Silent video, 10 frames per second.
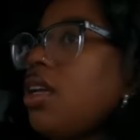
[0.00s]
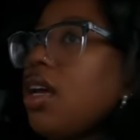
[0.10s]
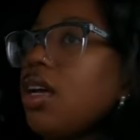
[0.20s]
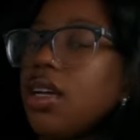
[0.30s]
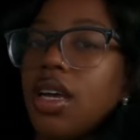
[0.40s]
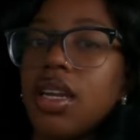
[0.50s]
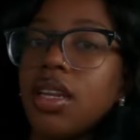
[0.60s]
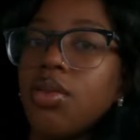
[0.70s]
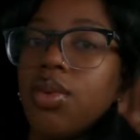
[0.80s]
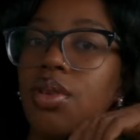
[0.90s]
yeah, and
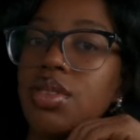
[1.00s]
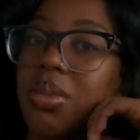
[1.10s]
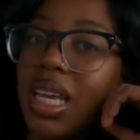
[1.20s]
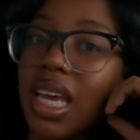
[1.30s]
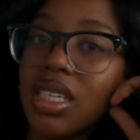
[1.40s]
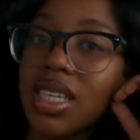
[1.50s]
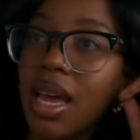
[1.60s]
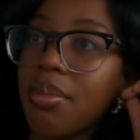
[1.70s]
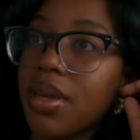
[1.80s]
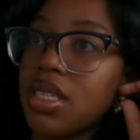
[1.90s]
then if something else
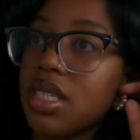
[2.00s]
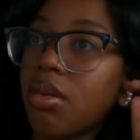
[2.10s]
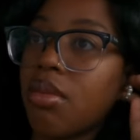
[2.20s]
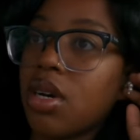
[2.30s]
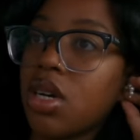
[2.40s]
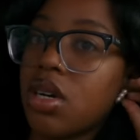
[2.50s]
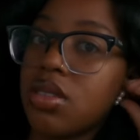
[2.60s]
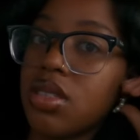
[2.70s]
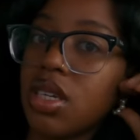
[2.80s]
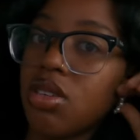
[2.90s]
happens, I'ma
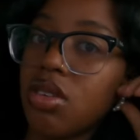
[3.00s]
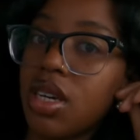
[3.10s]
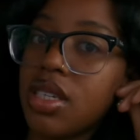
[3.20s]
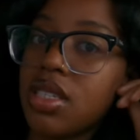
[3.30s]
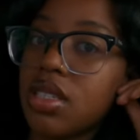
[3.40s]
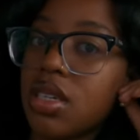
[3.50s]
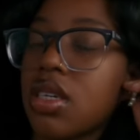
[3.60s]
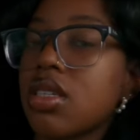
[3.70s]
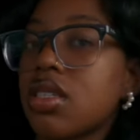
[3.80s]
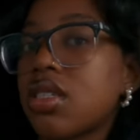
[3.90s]
tell you guys,
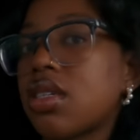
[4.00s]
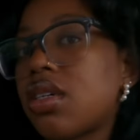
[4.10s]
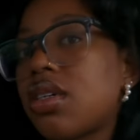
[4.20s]
because